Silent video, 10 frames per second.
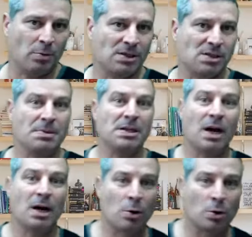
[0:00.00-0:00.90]
What does it mean,
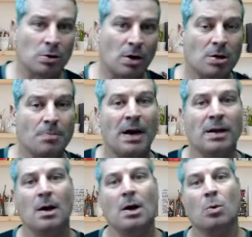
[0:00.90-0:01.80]
non-owner
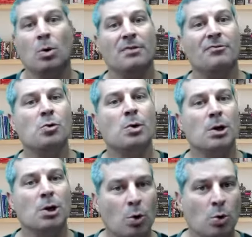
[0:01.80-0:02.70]
occupied? Well, if you are
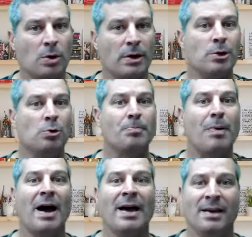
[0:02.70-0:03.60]
local and you're
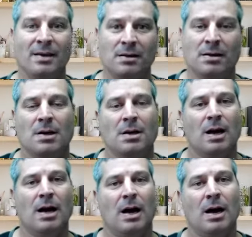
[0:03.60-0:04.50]
buying
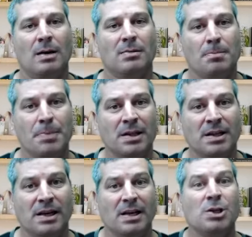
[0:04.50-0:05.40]
the
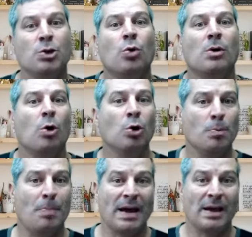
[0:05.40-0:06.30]
building and you're
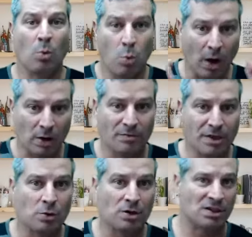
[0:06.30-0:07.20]
occupying one of
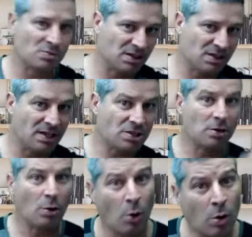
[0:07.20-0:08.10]
the units,
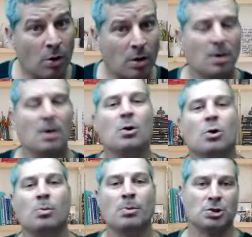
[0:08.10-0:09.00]
residential or
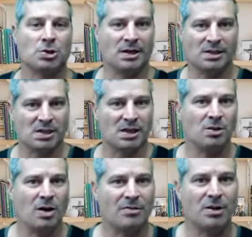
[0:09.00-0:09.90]
commercial, let's say
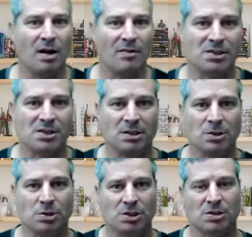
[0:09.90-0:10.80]
you have an office and
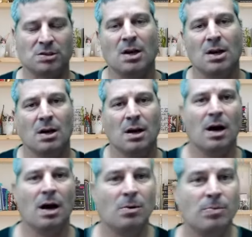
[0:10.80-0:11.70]
you just
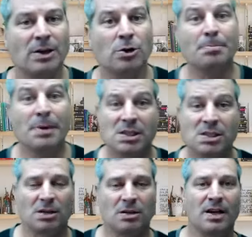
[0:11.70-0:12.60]
run your business
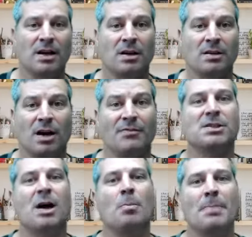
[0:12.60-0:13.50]
out of the office,
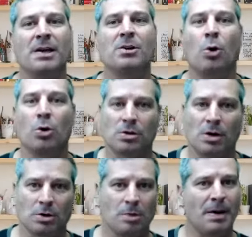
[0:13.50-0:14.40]
that will be an owner
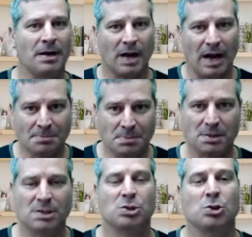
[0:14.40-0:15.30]
occupied. I'm
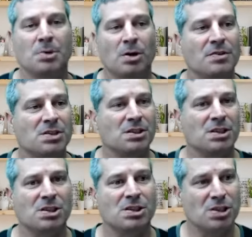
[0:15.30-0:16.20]
assuming obviously
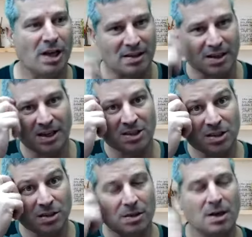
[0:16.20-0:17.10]
this is not the case
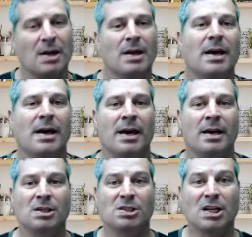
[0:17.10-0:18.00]
here,
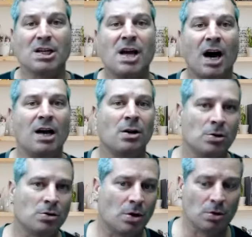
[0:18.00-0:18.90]
and it's a
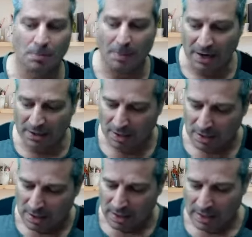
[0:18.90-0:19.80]
non-owner occupied.
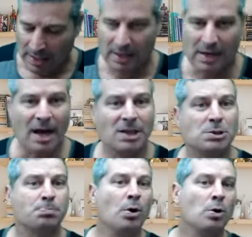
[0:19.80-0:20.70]
And I
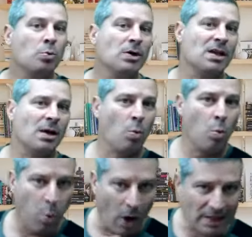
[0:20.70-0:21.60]
spoke with
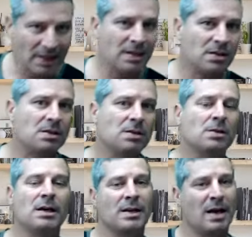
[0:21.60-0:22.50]
one
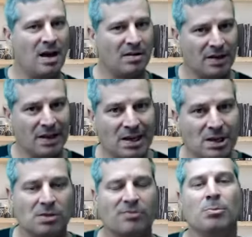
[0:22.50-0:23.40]
lender, and I have a
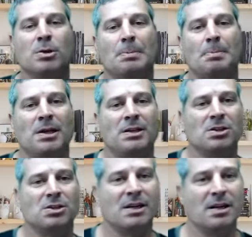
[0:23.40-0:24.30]
list of multiple
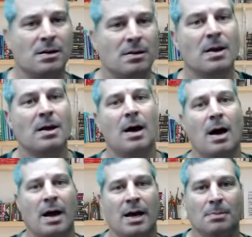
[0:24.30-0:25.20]
lenders that can
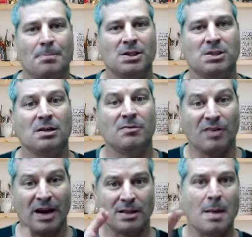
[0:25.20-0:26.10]
help us and
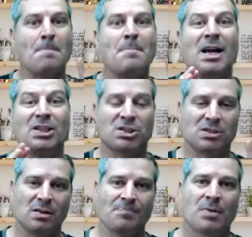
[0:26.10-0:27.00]
find the
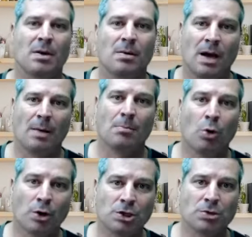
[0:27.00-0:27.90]
best
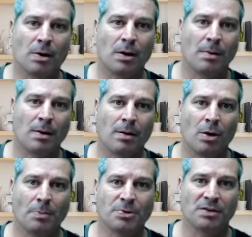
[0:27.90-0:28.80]
mortgage
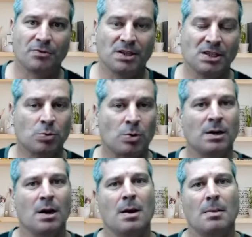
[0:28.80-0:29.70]
option for this
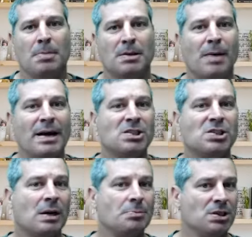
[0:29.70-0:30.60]
one. But my
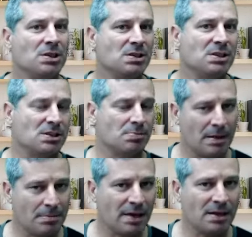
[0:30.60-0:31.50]
assumption is this,
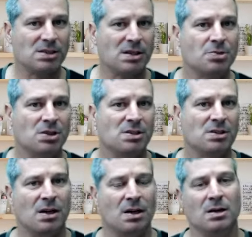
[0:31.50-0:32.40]
my main assumptions
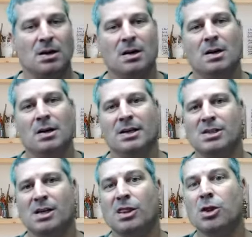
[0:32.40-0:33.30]
are,
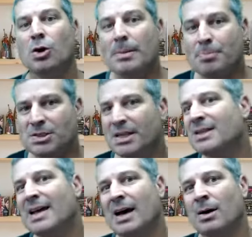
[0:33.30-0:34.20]
it's a 30%
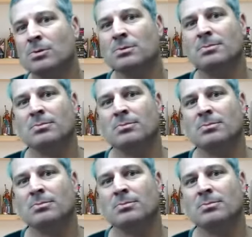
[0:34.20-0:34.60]
down.